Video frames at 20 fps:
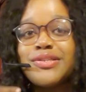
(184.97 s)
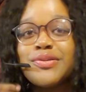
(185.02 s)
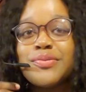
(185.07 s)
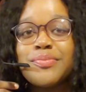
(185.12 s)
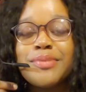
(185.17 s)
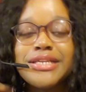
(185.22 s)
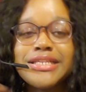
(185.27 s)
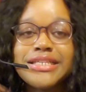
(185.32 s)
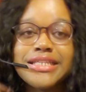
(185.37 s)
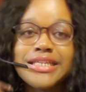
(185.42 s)
So
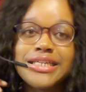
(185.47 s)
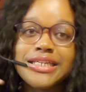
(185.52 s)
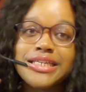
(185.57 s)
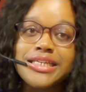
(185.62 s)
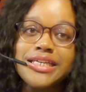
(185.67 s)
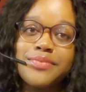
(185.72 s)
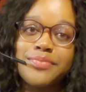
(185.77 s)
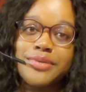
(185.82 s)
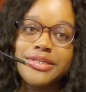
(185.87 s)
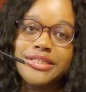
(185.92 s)

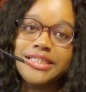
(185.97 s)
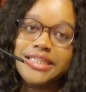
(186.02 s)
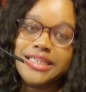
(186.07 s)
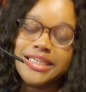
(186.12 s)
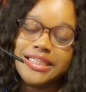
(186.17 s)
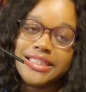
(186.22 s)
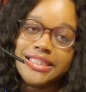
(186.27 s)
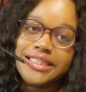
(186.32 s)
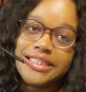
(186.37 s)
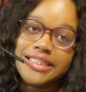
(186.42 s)
basically, he wants to
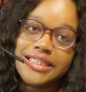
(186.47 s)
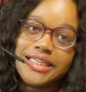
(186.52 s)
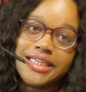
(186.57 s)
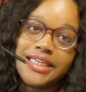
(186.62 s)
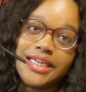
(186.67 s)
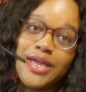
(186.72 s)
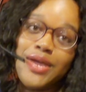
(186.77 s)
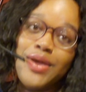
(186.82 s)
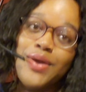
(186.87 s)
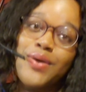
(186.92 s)
get the
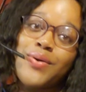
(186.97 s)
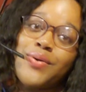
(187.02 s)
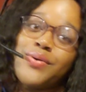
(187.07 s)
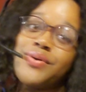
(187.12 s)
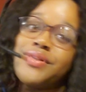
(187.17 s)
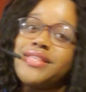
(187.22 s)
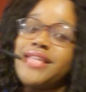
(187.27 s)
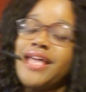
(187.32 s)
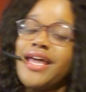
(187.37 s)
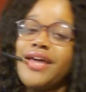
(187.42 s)
tea
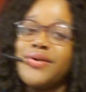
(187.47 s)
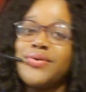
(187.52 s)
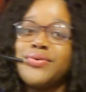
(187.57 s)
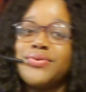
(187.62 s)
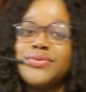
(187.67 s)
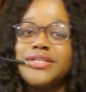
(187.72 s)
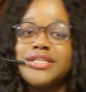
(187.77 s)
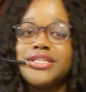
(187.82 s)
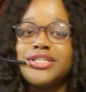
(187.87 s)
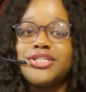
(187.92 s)
on that
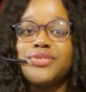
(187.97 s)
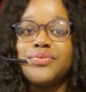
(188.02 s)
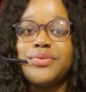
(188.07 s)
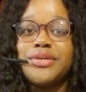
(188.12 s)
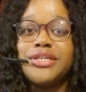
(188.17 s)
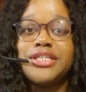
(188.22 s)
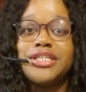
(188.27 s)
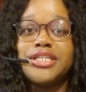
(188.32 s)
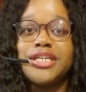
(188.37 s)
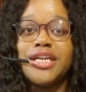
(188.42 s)
whole
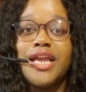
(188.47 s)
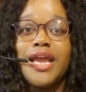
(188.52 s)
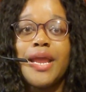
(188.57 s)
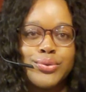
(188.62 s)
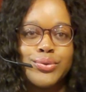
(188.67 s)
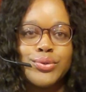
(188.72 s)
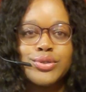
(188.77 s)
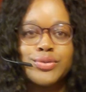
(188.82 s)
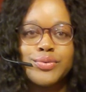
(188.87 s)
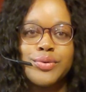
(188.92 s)
situation.
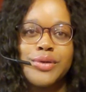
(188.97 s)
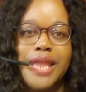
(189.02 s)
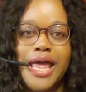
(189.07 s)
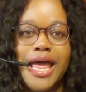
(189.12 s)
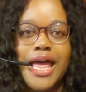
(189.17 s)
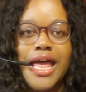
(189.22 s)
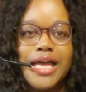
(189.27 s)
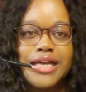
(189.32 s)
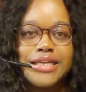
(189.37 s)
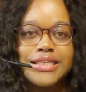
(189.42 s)
Doors were
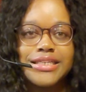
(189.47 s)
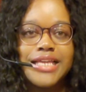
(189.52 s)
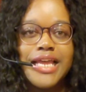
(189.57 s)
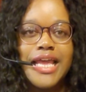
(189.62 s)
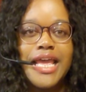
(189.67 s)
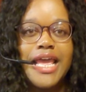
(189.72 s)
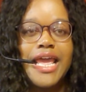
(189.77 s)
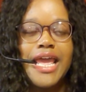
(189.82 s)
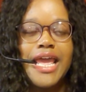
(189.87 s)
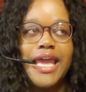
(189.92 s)
locked,
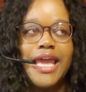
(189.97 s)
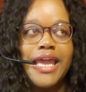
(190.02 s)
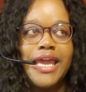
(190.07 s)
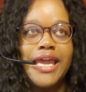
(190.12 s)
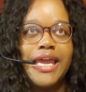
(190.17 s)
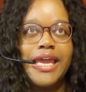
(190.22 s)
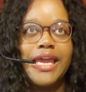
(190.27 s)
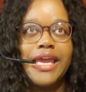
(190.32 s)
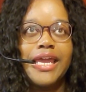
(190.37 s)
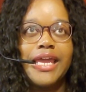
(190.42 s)

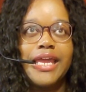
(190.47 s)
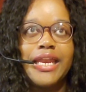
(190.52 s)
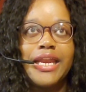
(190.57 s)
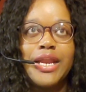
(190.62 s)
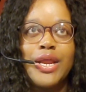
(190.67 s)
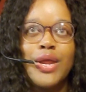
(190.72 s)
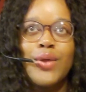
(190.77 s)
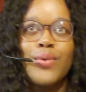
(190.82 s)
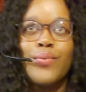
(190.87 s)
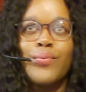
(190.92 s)

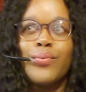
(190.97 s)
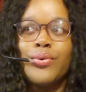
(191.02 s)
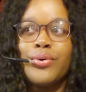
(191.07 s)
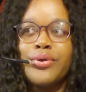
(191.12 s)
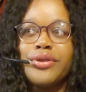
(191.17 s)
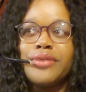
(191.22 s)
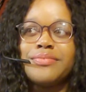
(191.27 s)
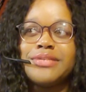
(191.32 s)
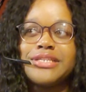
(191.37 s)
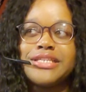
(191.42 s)
and
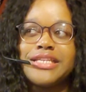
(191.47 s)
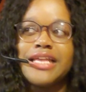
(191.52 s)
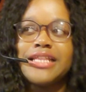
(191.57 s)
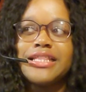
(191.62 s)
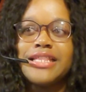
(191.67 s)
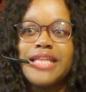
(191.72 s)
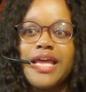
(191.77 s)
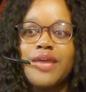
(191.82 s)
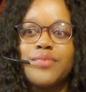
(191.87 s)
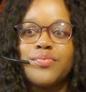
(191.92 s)
William
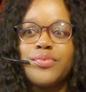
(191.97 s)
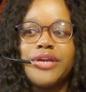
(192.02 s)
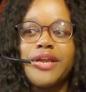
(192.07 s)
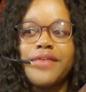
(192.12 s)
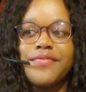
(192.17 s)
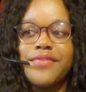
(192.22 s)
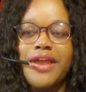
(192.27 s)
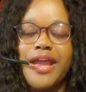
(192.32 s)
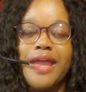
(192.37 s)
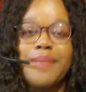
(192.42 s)
said that
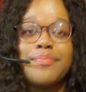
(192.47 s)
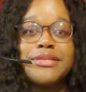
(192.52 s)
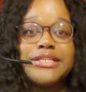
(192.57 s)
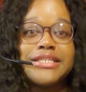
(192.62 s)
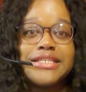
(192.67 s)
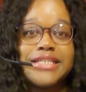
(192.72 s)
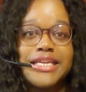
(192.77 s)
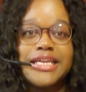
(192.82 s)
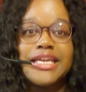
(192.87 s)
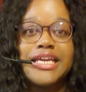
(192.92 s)
whatever
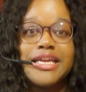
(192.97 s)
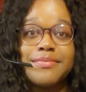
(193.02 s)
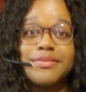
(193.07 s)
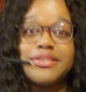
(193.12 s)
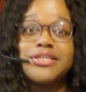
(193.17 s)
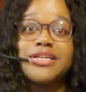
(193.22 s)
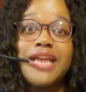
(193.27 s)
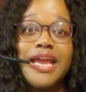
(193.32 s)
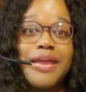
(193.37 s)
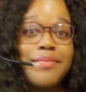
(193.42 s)
happens to him
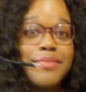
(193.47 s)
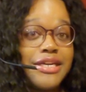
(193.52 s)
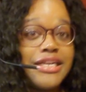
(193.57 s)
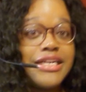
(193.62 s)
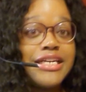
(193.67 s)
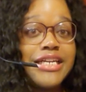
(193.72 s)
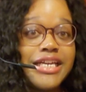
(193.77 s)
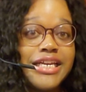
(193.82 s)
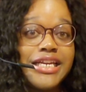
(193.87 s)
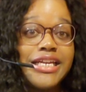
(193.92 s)
is going to happen
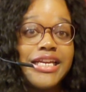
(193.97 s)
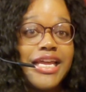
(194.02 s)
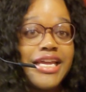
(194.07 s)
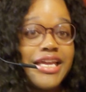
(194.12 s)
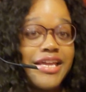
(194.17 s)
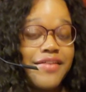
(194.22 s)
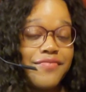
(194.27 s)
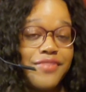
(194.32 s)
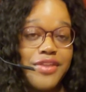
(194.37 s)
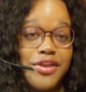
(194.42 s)
to Dylan.
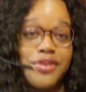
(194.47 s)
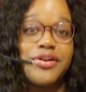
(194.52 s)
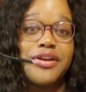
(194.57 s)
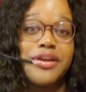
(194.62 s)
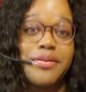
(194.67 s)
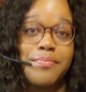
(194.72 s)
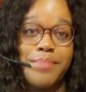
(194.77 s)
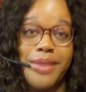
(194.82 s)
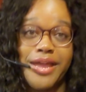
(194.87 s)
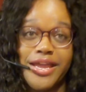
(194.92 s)
Like, if they're
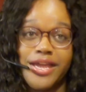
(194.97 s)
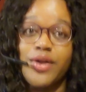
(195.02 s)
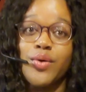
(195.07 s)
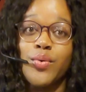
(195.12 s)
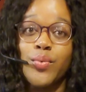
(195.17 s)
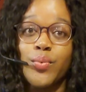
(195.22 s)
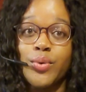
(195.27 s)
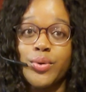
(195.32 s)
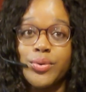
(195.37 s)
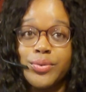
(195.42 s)
going to
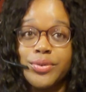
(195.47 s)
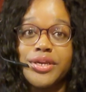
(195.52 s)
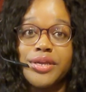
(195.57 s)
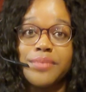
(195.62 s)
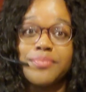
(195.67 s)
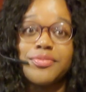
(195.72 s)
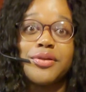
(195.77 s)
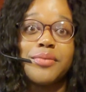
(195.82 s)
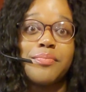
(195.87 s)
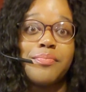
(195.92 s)
bank
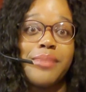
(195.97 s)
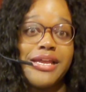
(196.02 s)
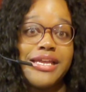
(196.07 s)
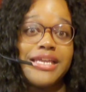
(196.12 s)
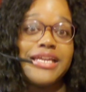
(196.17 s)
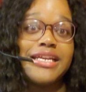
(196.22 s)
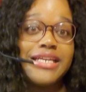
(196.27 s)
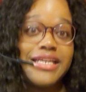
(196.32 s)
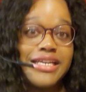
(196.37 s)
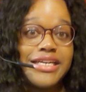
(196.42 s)
William, they're
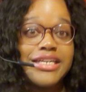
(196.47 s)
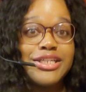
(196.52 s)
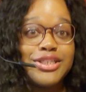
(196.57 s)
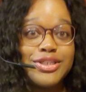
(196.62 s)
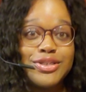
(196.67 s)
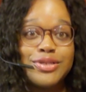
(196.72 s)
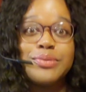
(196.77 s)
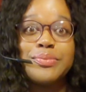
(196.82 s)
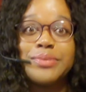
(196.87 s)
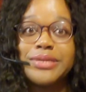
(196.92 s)
banking
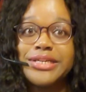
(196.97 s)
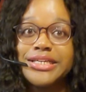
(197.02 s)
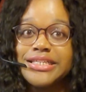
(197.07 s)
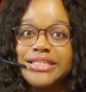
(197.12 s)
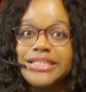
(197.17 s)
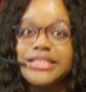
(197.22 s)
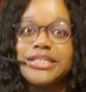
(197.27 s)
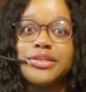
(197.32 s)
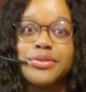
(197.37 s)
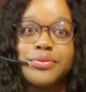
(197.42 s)
Dylan too
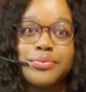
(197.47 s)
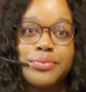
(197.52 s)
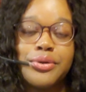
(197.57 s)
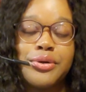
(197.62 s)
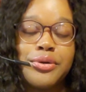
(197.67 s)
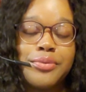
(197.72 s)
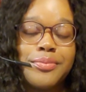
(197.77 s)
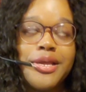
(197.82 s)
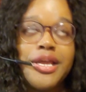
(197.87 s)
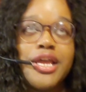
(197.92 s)
because he's in the
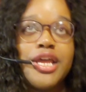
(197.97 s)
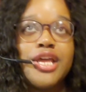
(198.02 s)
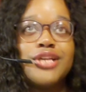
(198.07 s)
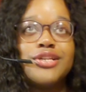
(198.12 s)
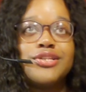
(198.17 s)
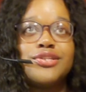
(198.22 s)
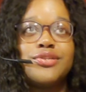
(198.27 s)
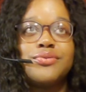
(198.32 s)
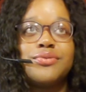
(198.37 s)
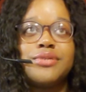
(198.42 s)
room.
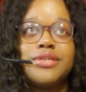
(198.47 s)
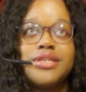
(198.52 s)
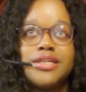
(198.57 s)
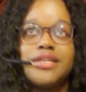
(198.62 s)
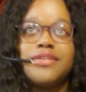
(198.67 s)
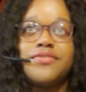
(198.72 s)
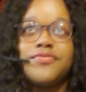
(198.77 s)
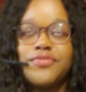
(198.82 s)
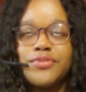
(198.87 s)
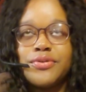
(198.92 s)
So
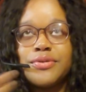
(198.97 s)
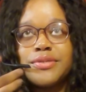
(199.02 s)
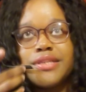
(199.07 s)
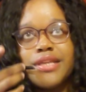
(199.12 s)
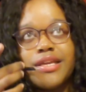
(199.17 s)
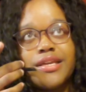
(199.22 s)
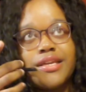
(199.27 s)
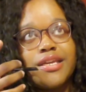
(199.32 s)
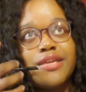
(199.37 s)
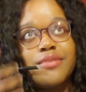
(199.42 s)
Dylan feels
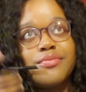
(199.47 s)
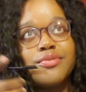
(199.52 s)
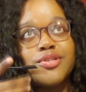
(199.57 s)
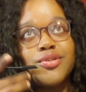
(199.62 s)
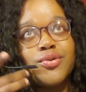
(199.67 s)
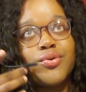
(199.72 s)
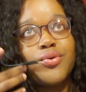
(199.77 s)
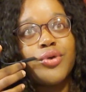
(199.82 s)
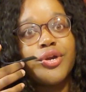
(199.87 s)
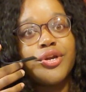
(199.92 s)
like he
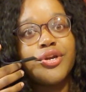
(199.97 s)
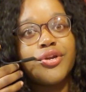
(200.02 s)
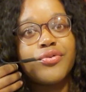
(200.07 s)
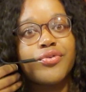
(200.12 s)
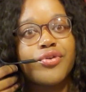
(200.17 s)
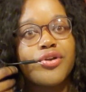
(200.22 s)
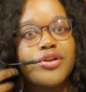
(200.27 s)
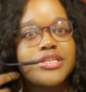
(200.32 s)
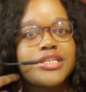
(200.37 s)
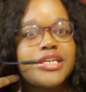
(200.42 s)
was caught in a
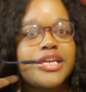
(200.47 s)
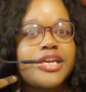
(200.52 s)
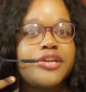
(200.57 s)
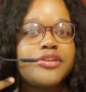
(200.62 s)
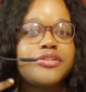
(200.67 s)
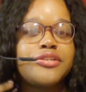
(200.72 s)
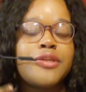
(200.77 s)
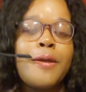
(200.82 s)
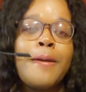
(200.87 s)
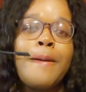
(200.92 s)

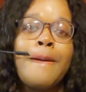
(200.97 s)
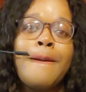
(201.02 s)
crosshairs.